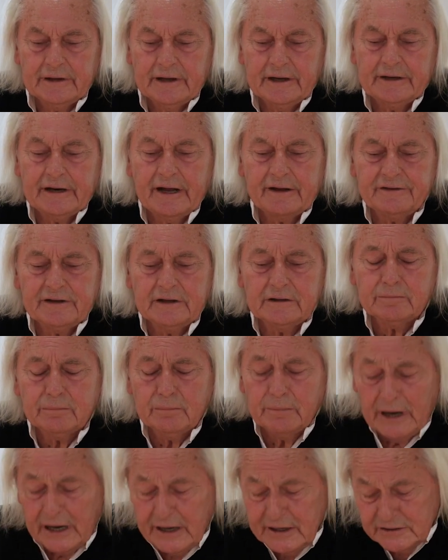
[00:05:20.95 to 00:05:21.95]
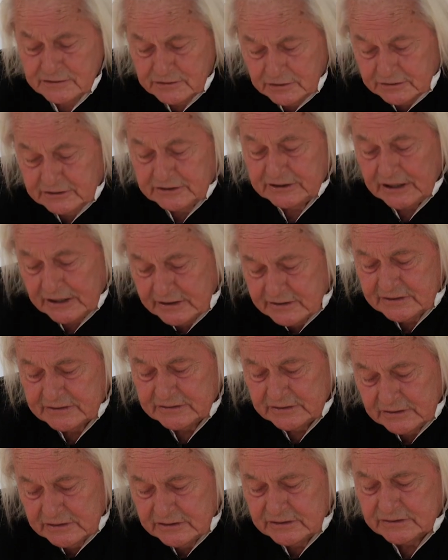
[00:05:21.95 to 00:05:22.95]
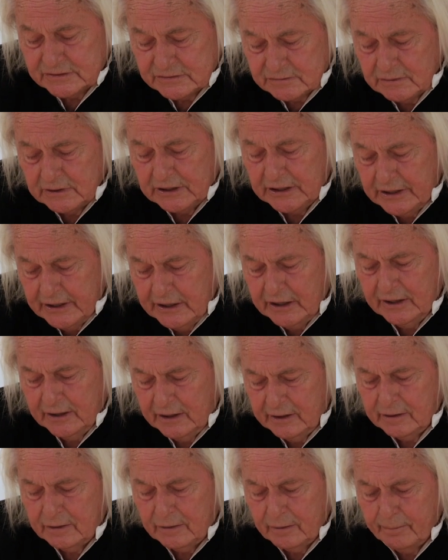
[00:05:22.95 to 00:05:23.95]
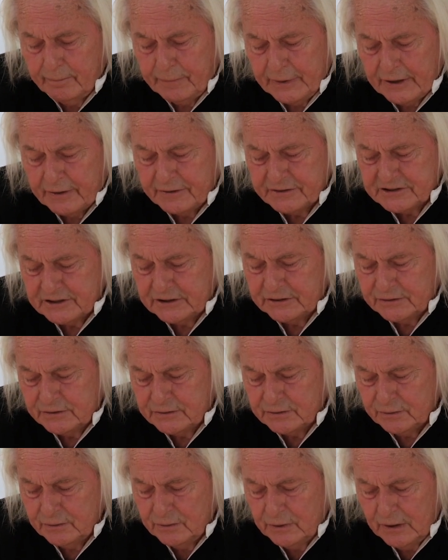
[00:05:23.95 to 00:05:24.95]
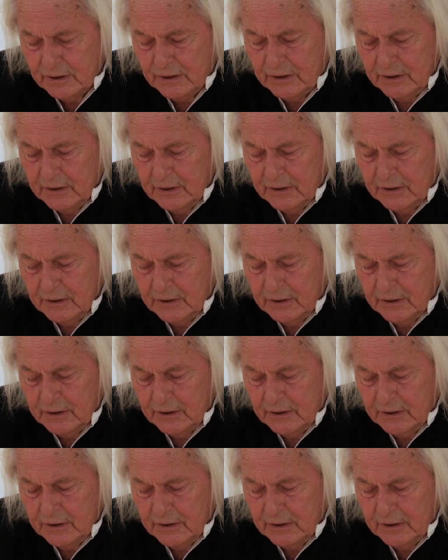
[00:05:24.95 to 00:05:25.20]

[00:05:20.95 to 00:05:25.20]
And I think my success is really in comparison to